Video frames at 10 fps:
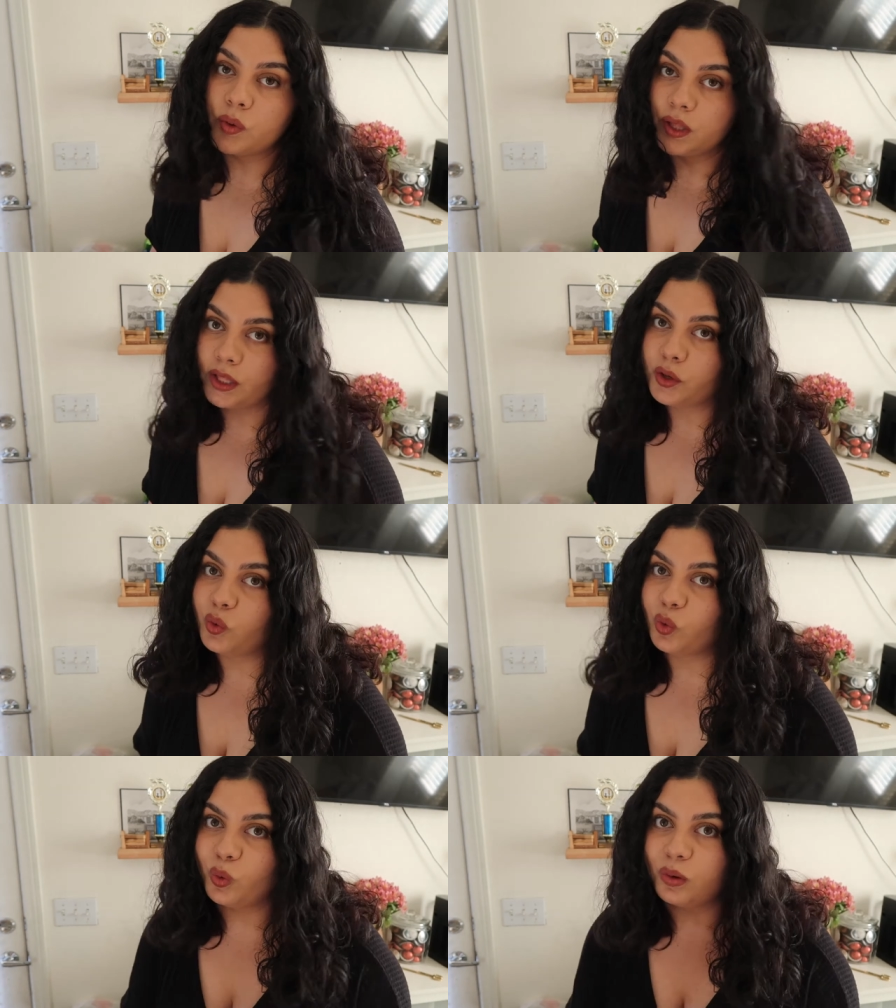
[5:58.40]
really
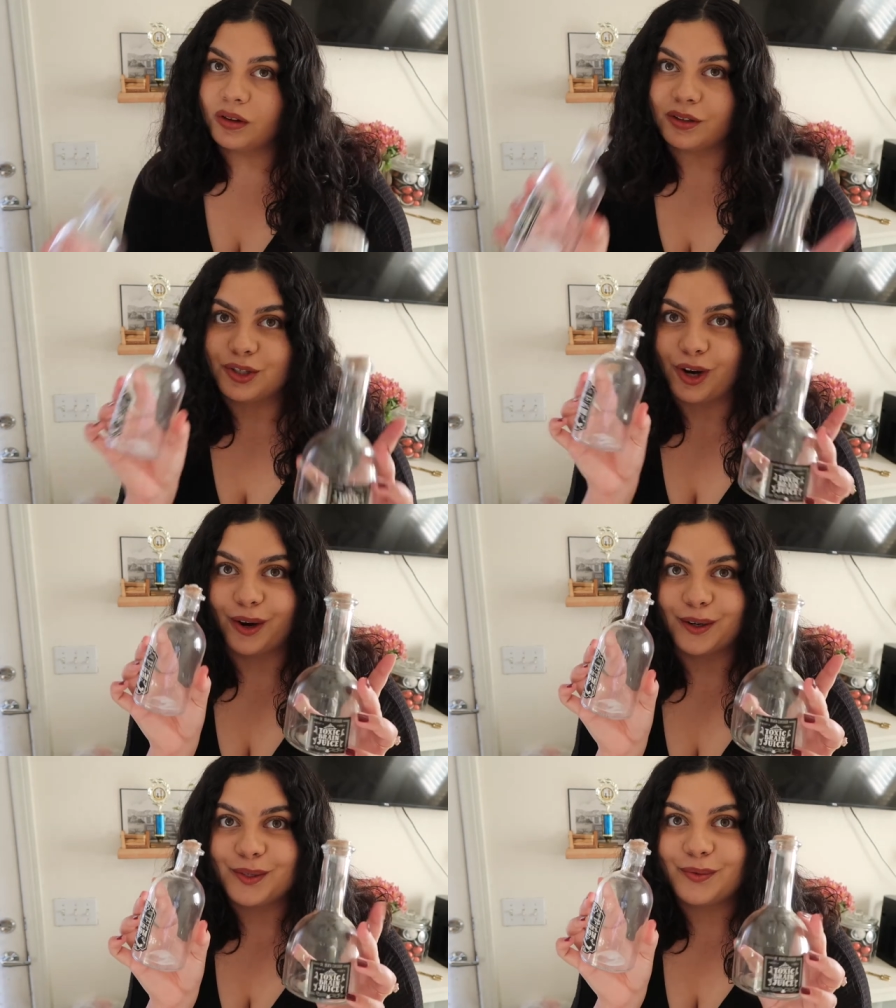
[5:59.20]
cool
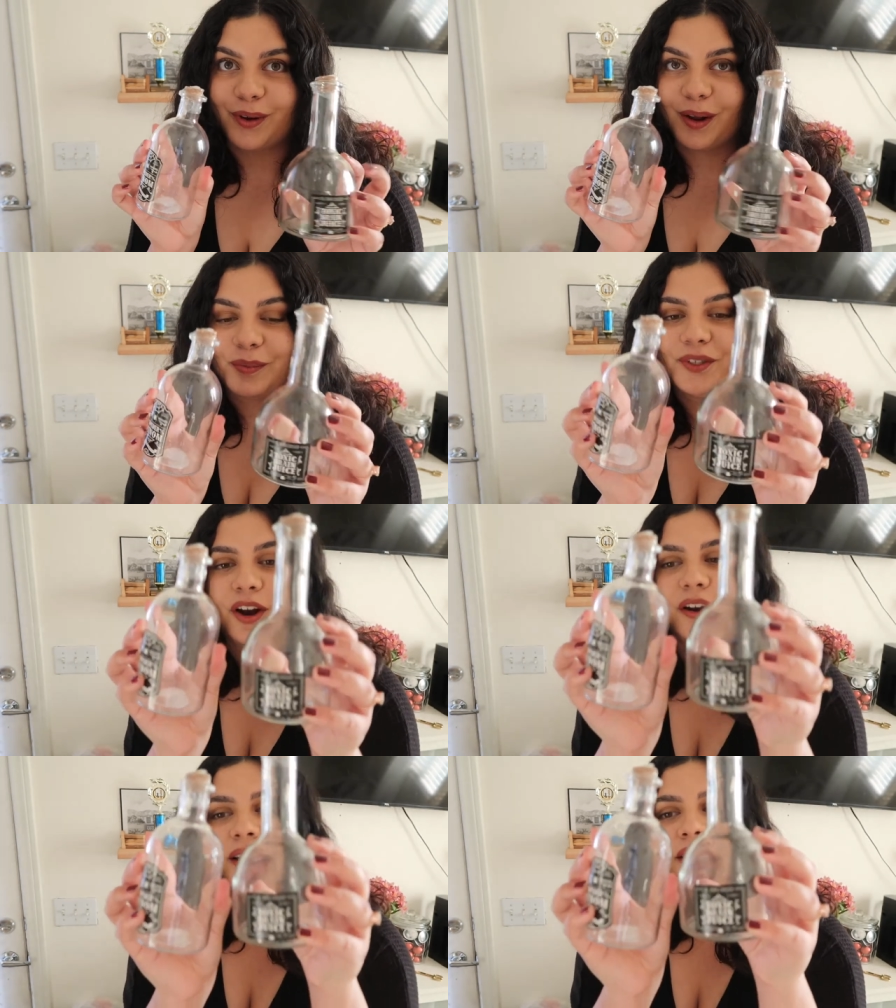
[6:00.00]
jars from
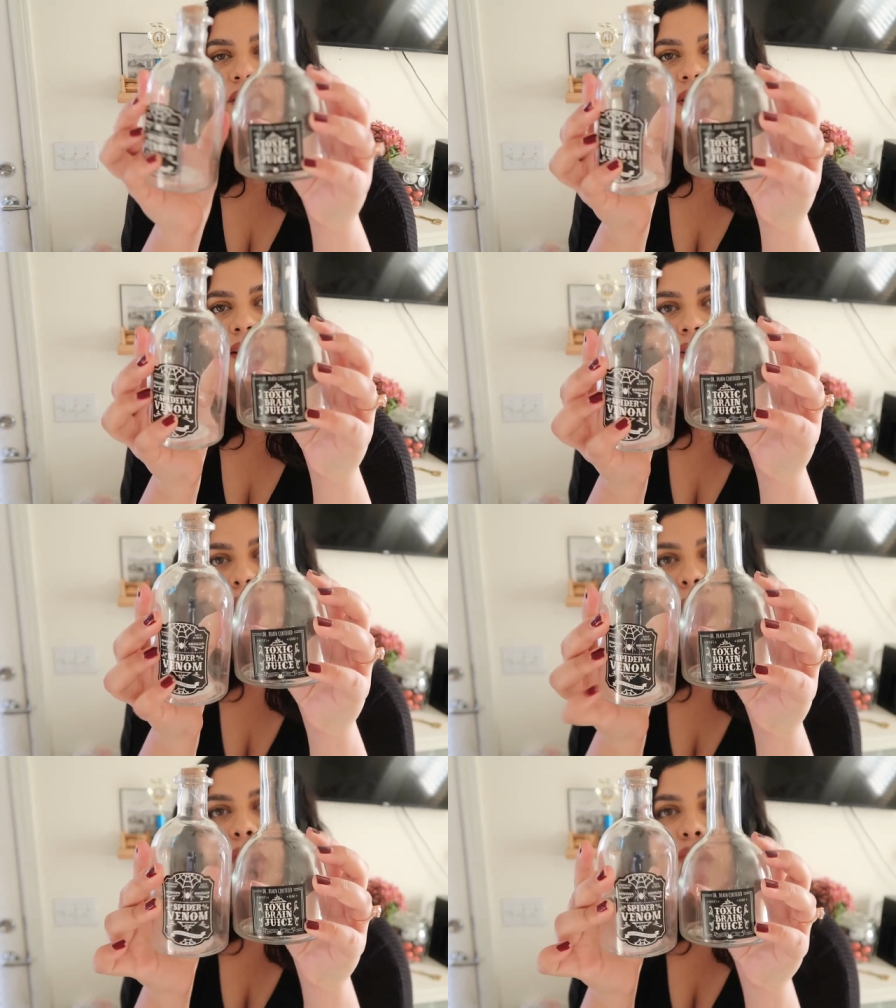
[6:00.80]
Target. They're like
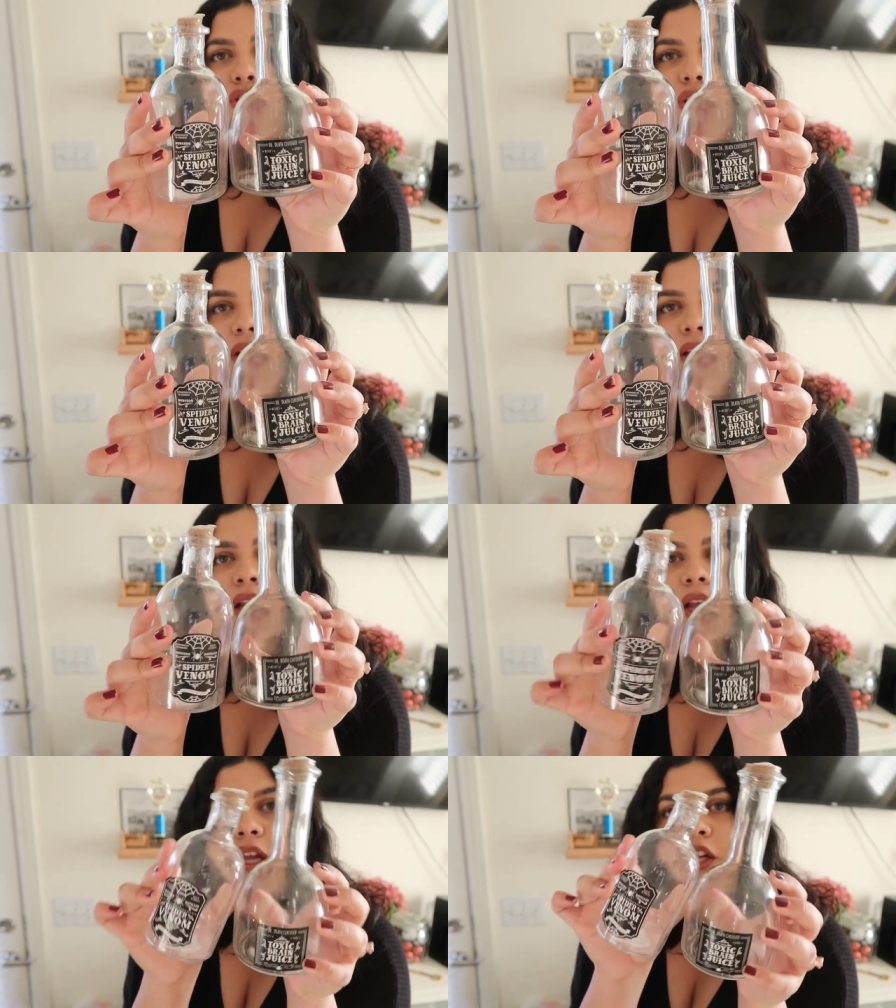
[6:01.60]
little potion
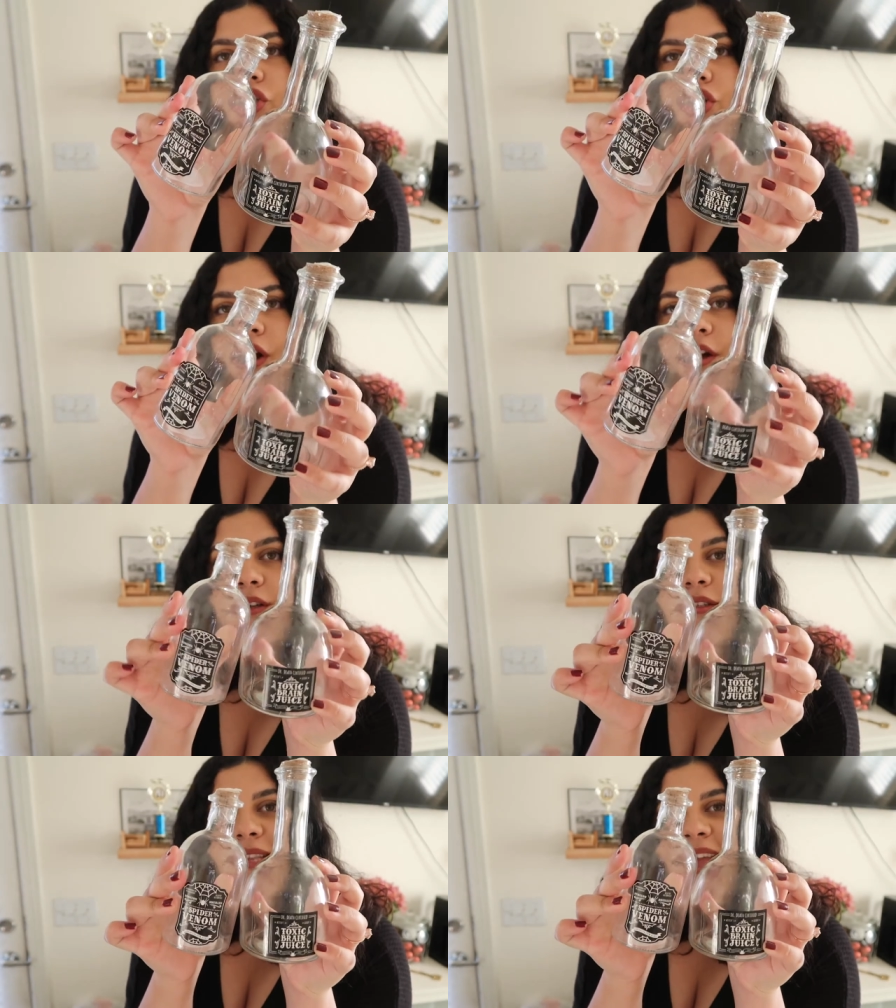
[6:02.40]

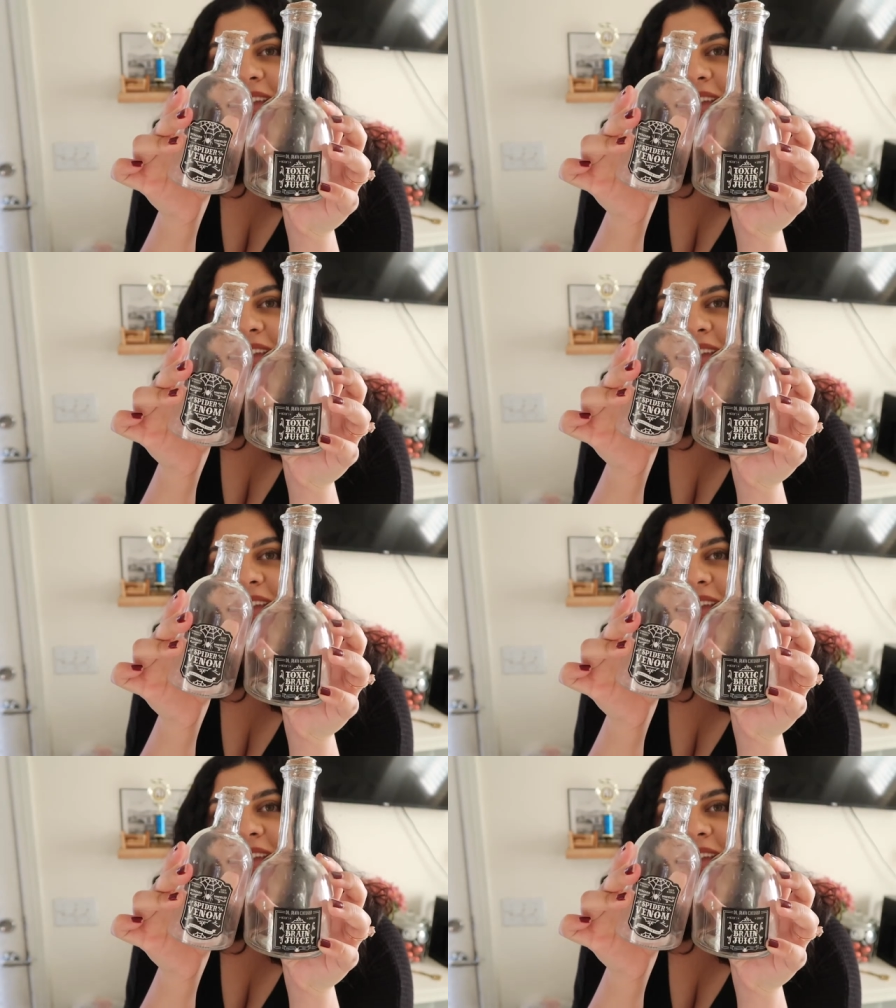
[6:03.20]
jars.